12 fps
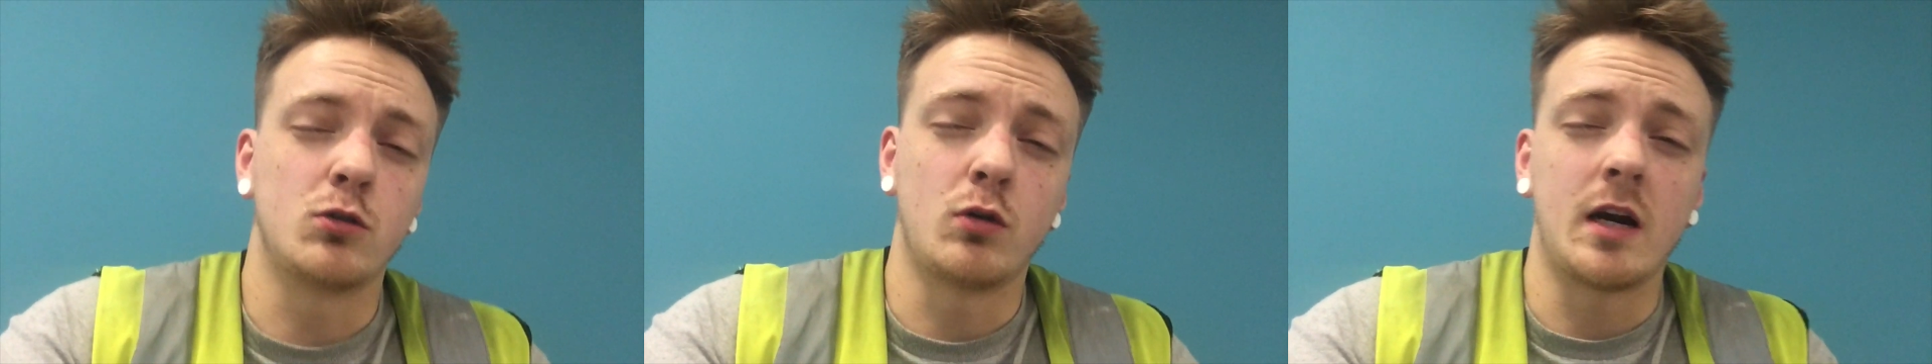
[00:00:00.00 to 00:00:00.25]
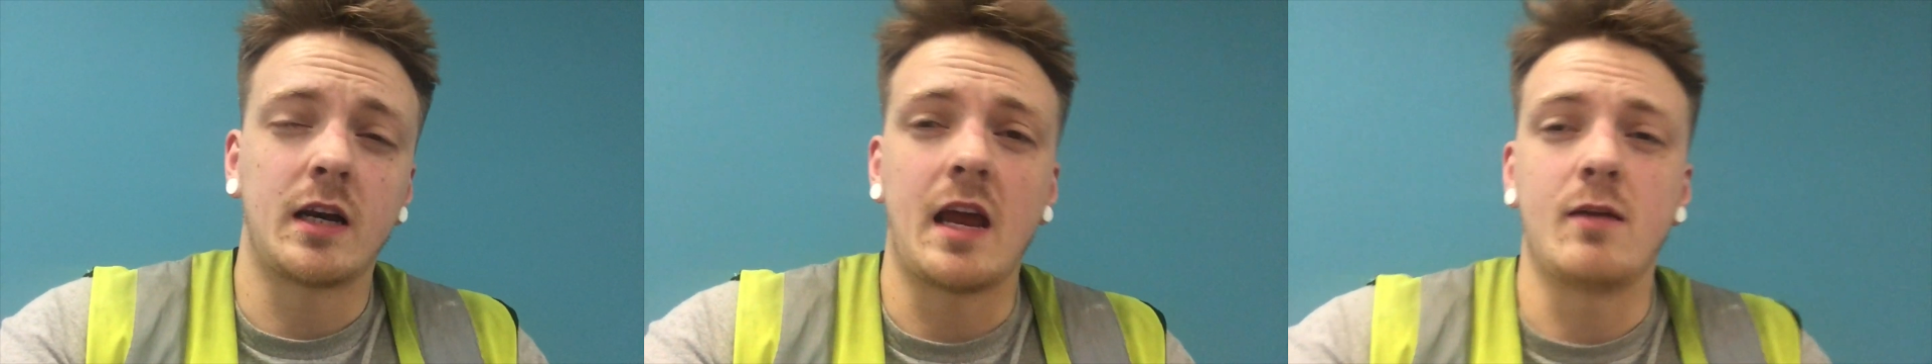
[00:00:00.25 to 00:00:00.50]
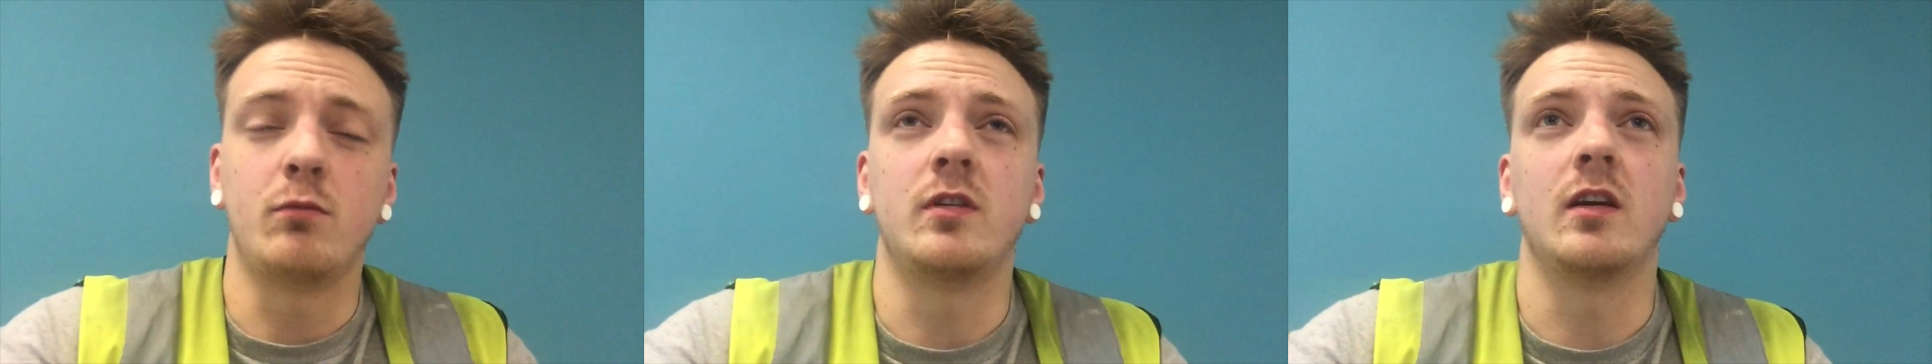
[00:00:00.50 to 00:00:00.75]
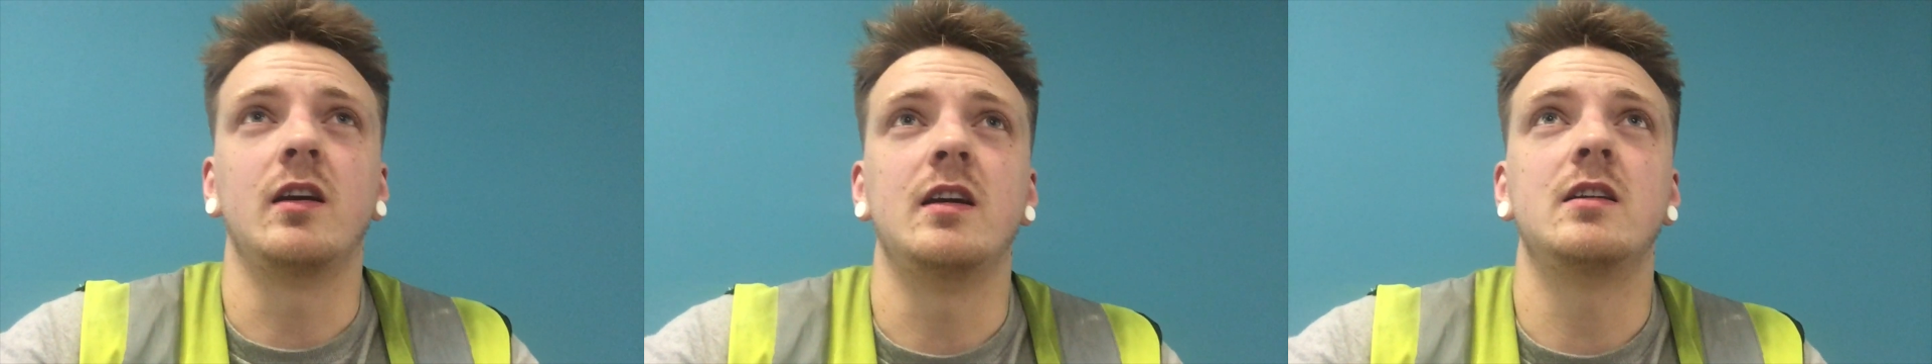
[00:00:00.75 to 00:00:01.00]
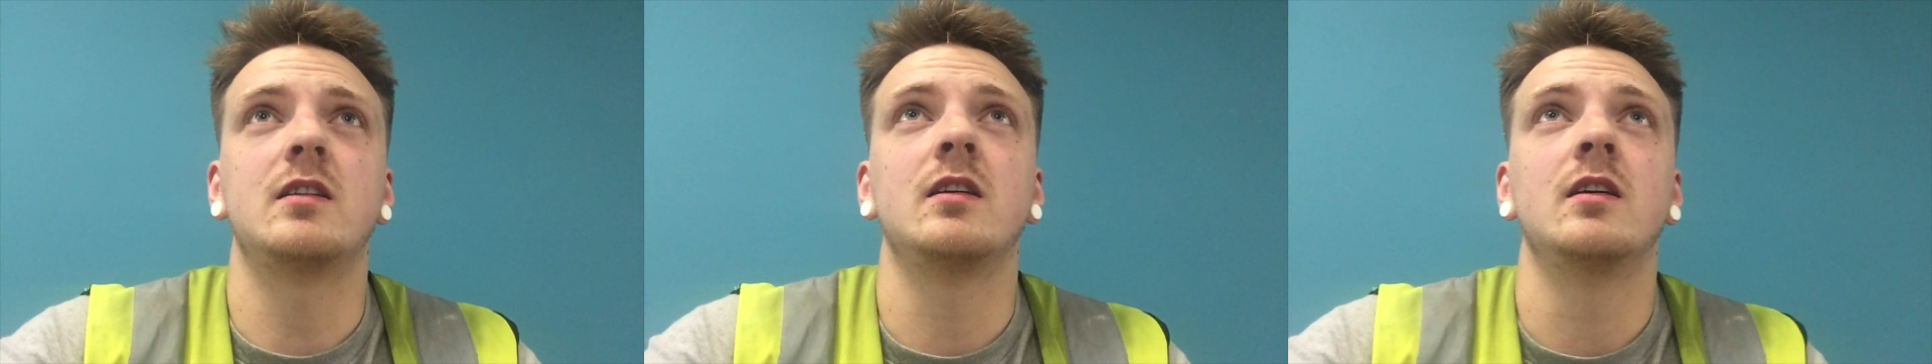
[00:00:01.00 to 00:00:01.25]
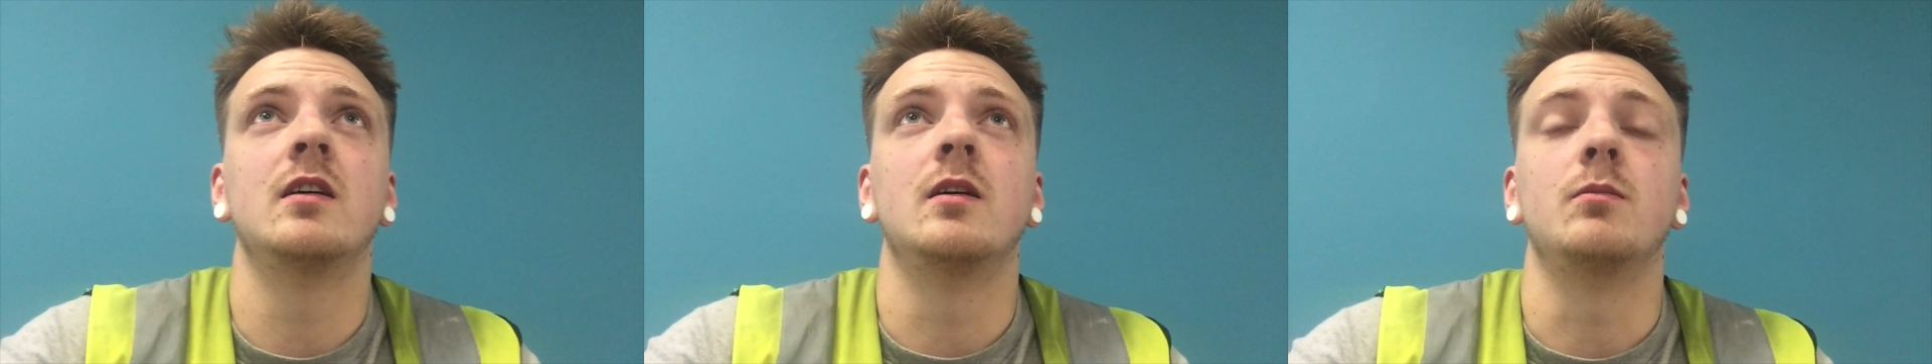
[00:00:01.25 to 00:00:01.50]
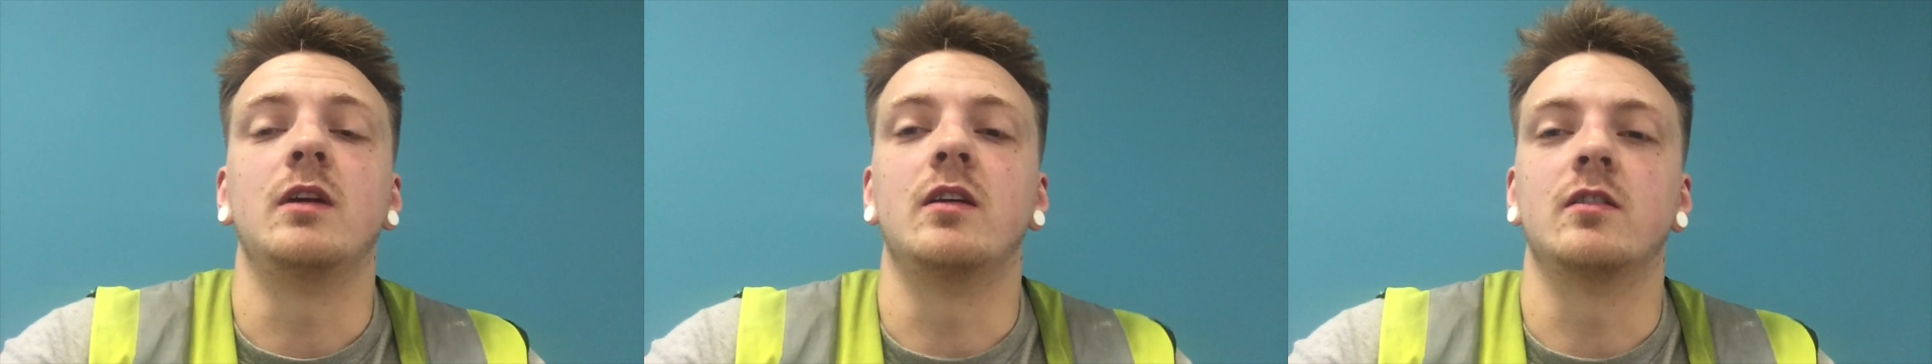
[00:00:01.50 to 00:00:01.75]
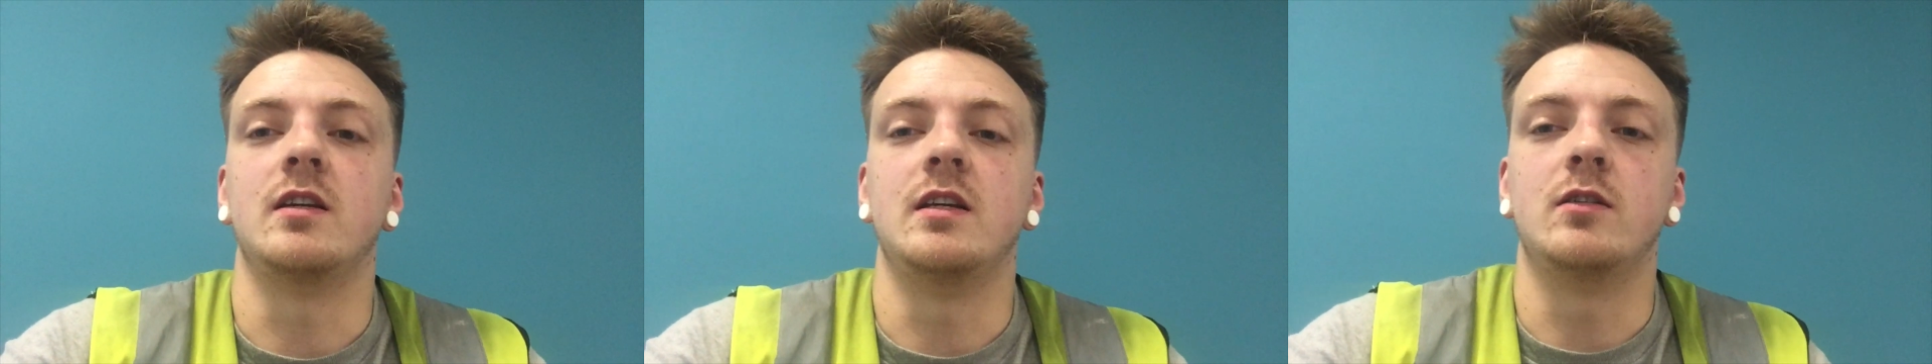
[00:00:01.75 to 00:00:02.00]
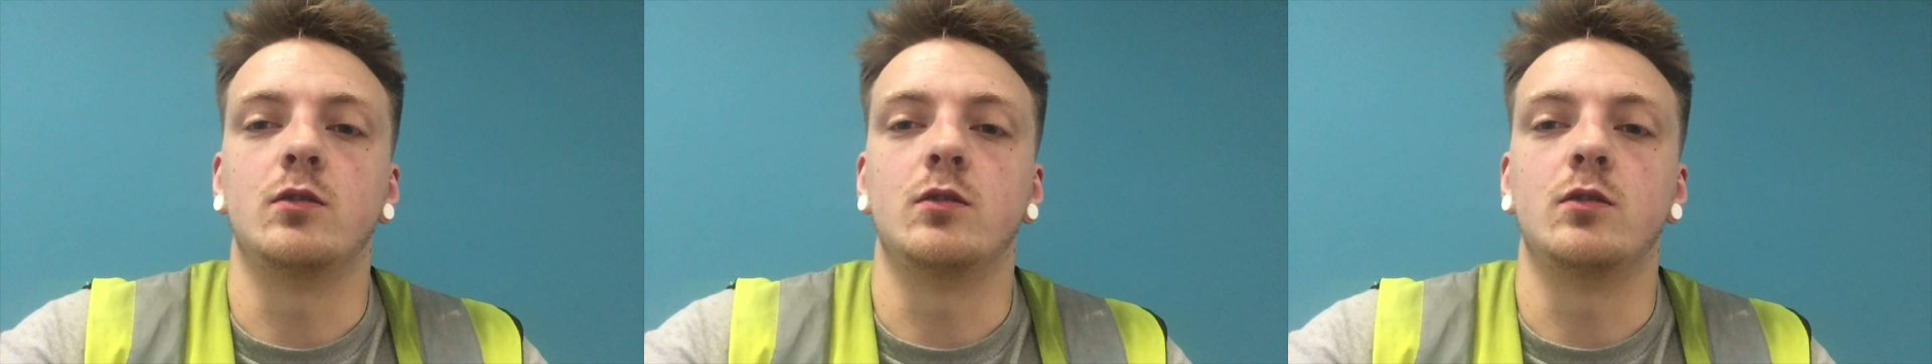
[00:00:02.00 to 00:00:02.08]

So uh, in this video I'm